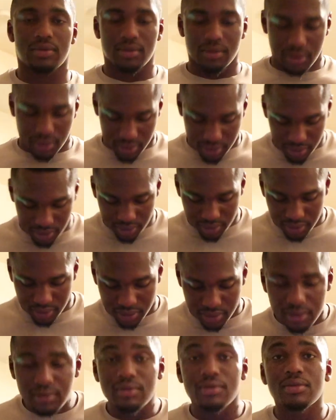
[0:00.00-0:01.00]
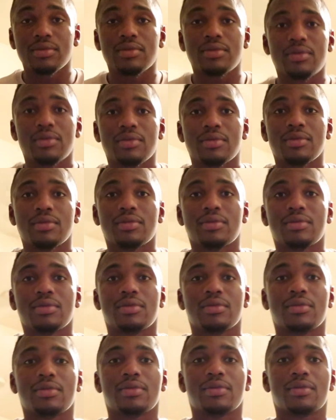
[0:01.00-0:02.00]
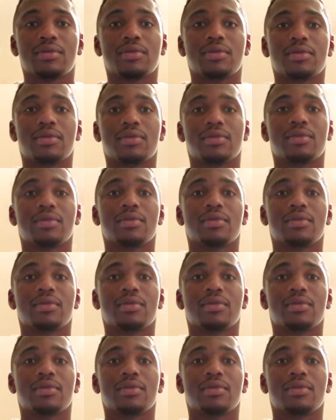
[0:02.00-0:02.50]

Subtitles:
Nobody speaks.